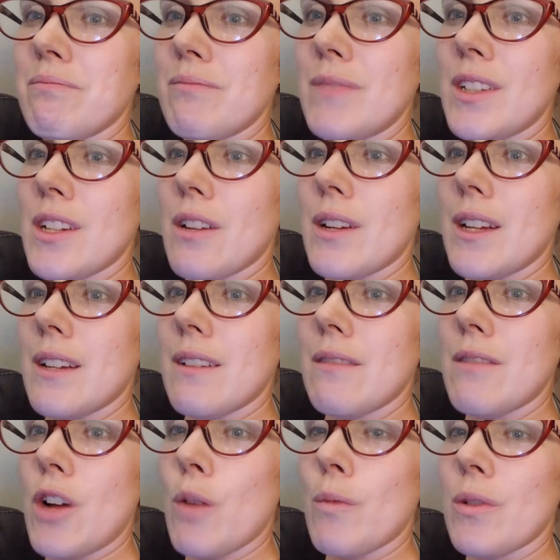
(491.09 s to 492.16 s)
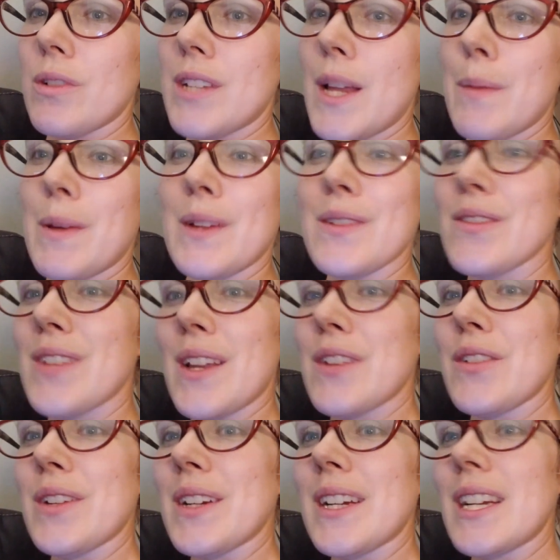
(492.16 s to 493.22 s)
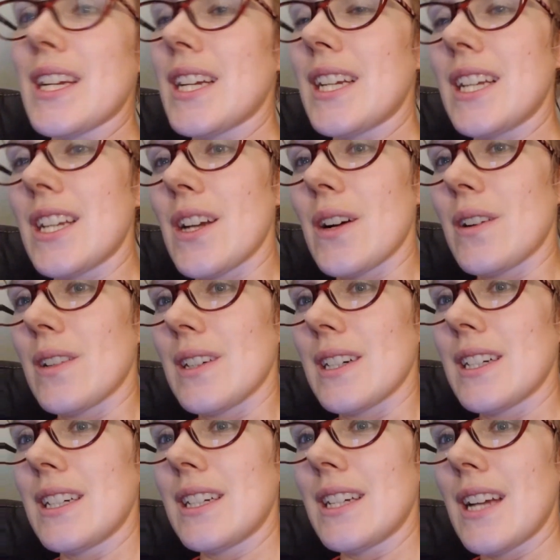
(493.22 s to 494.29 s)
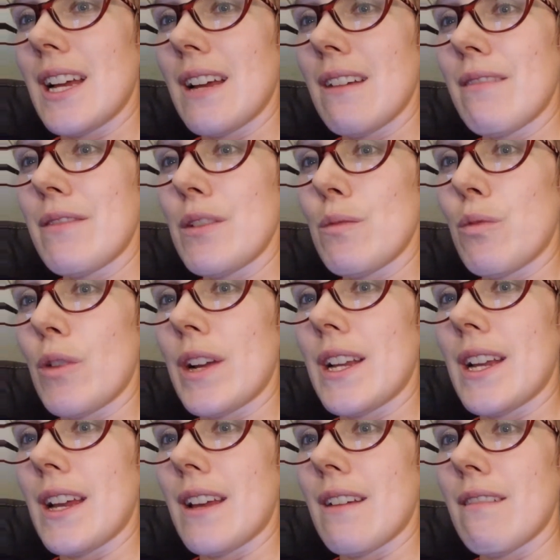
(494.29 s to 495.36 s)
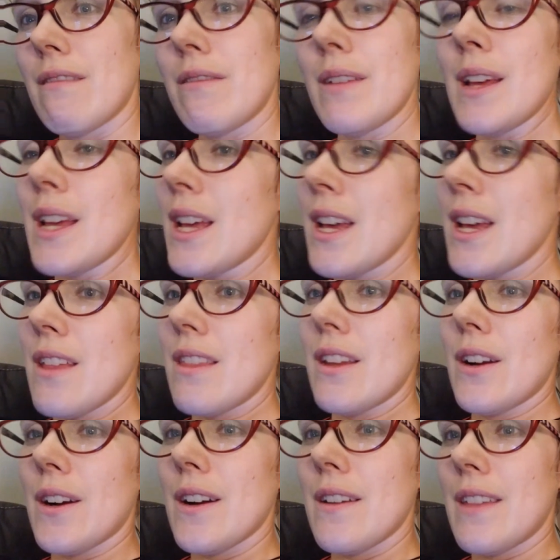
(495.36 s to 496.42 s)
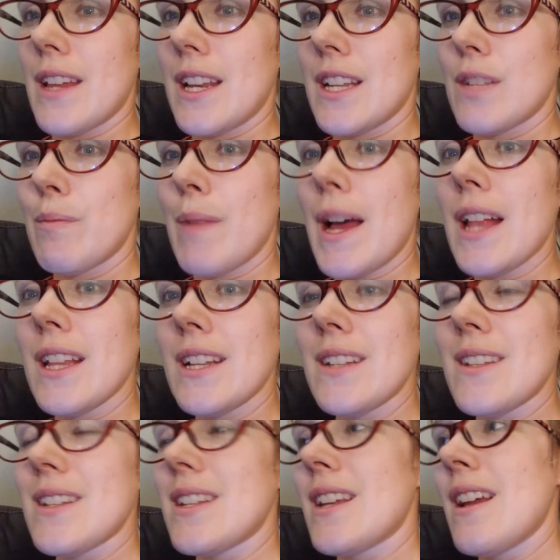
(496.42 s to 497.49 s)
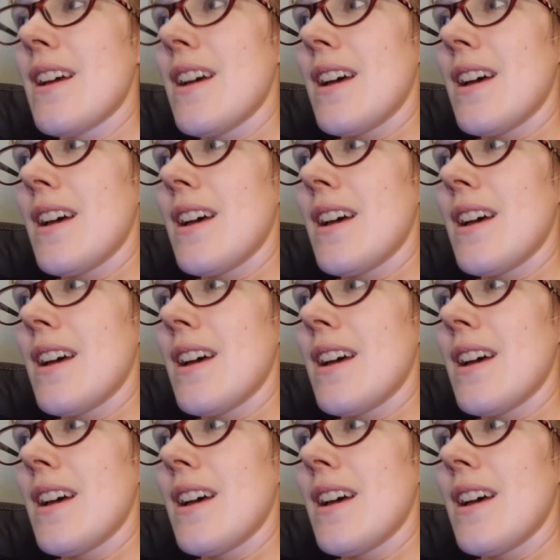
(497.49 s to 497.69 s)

you know a homo sapien centric you know uh, viewpoint of the earth and its balanced.